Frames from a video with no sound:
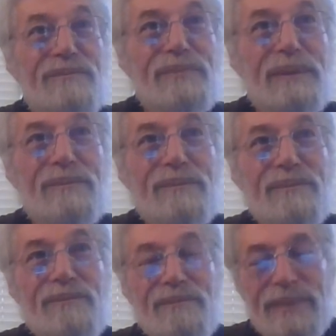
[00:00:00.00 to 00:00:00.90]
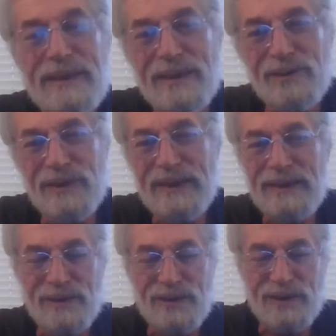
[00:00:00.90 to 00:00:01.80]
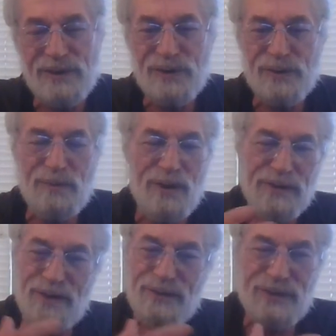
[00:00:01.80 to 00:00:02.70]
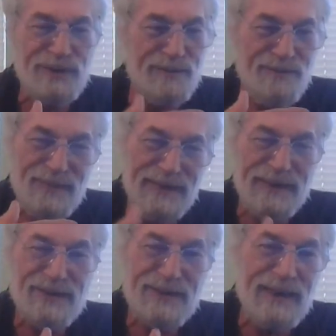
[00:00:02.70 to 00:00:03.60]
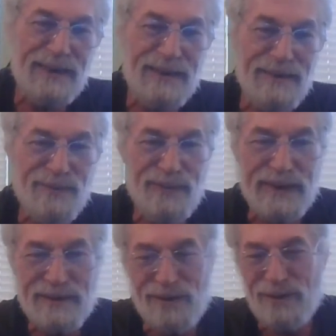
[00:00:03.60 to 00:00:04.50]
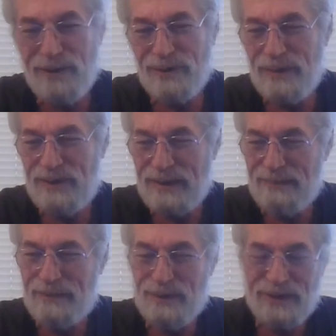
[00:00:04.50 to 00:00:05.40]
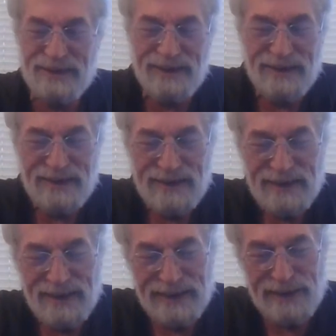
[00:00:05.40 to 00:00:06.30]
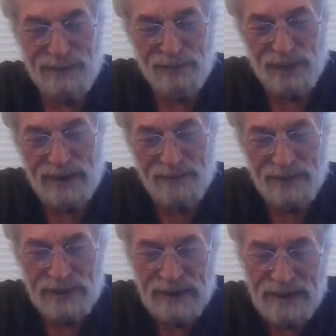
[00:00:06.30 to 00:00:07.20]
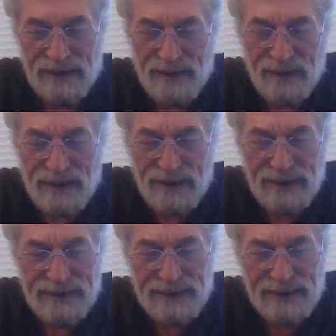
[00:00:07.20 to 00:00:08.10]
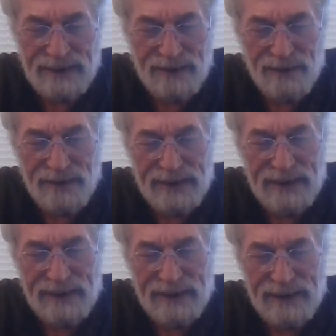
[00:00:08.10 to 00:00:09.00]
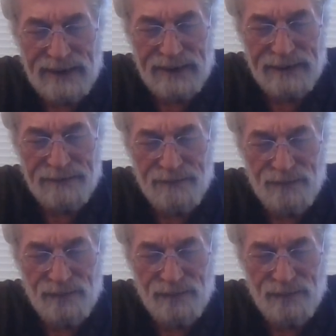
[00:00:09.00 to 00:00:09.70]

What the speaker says: but because you're getting in such a small dosage, it's not going to affect all those receptors and give you problems. All right, now, and